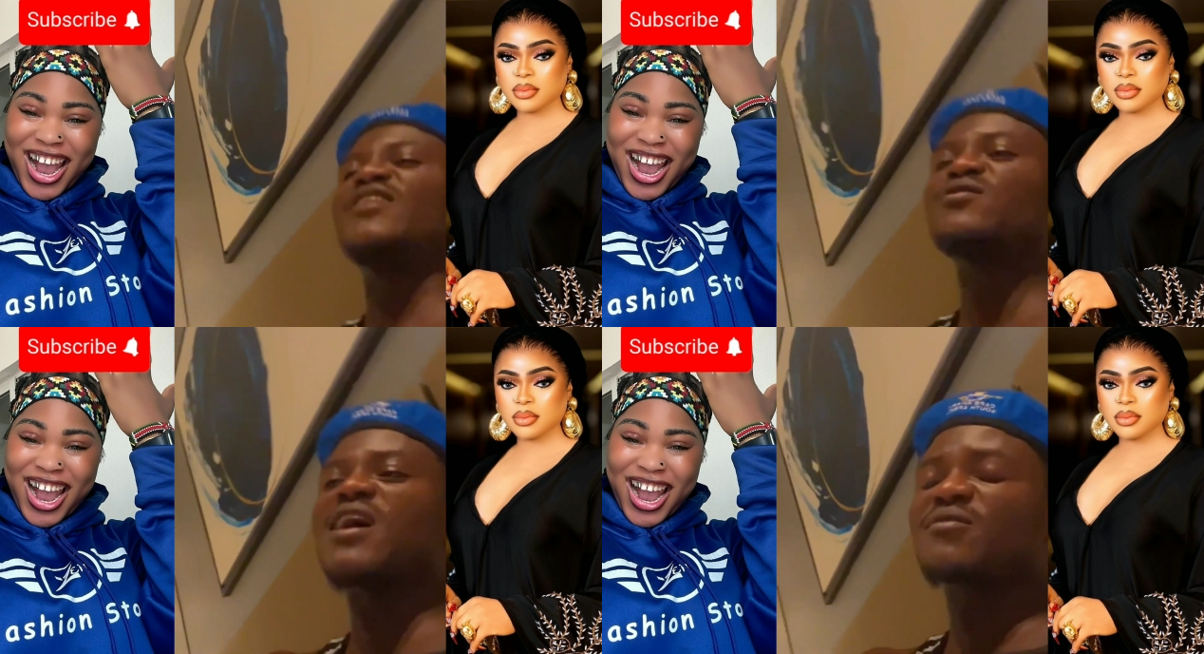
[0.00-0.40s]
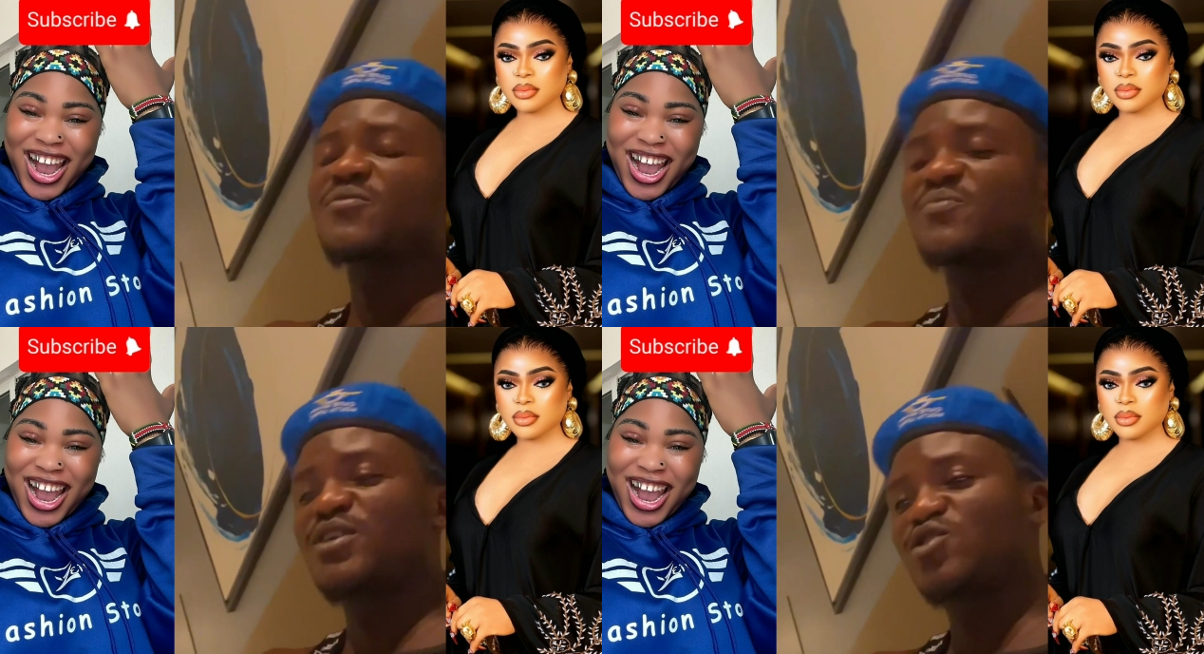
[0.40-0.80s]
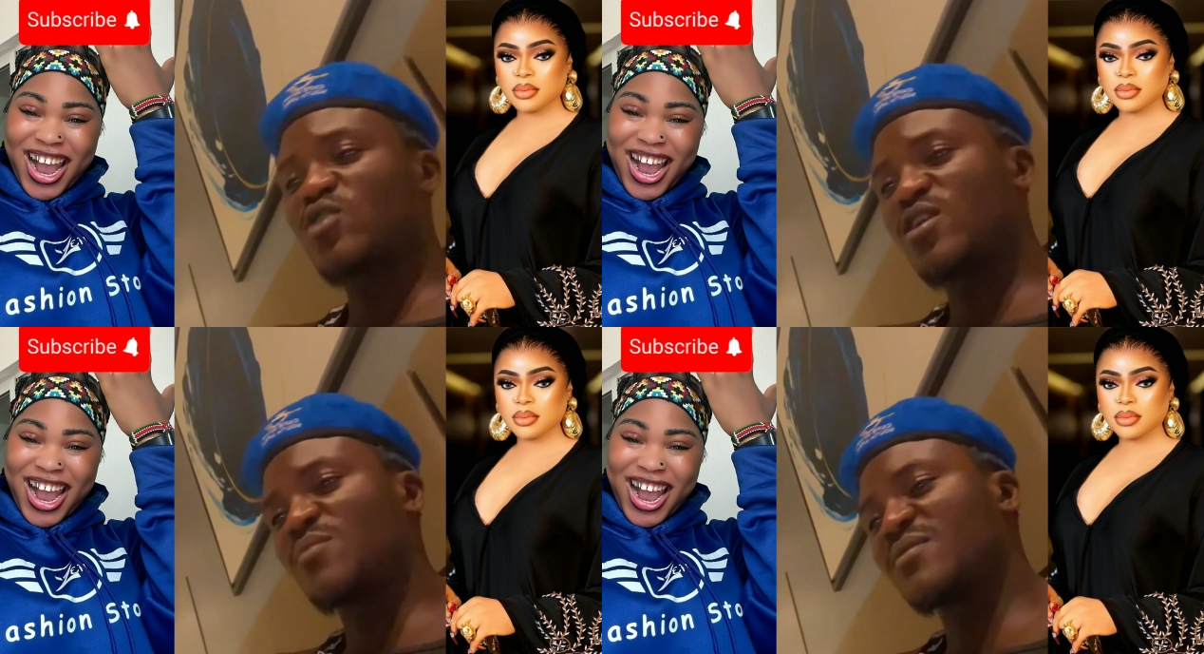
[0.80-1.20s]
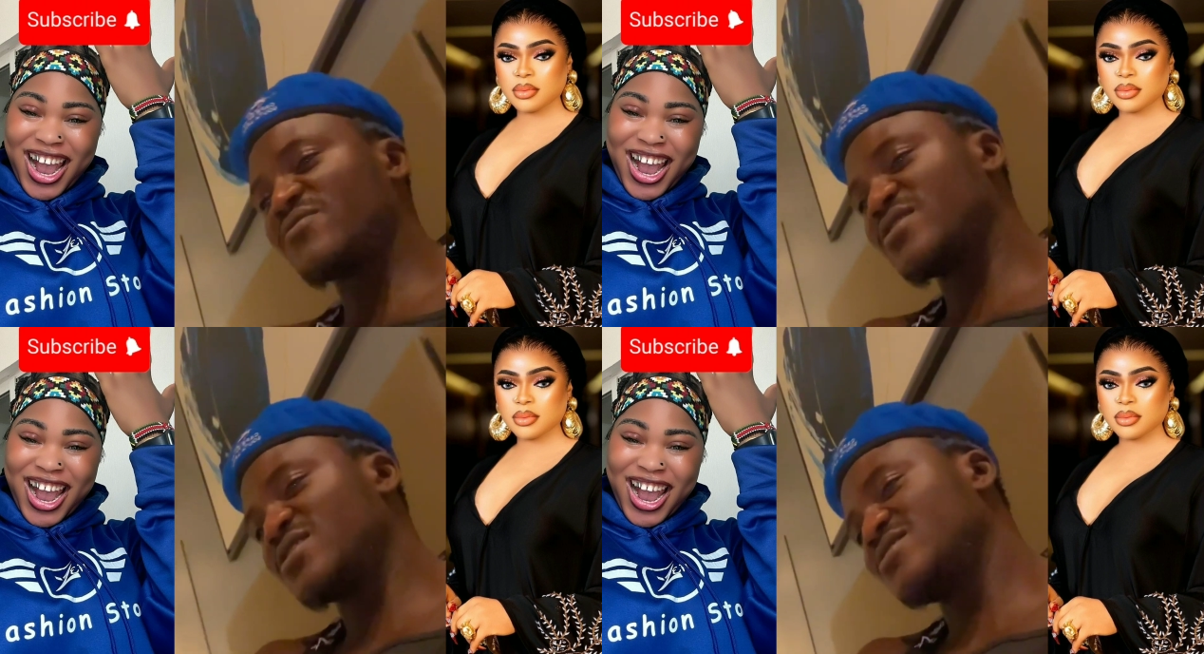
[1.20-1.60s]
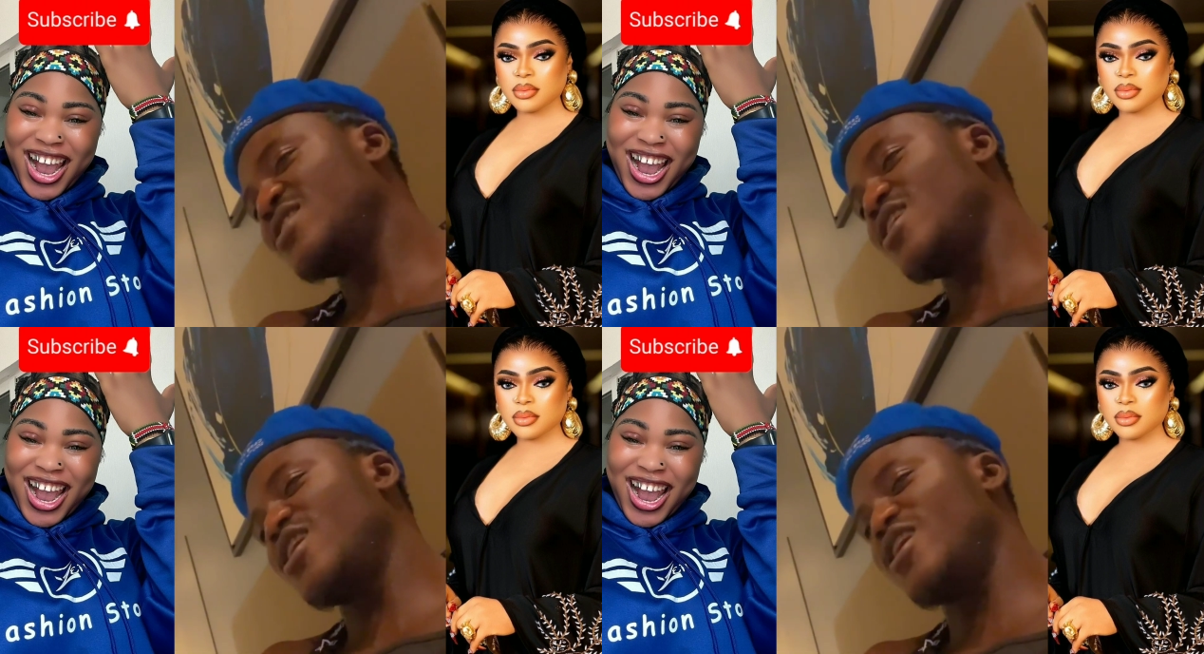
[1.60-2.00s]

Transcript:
Speaker 1: You like a beach, you my thing.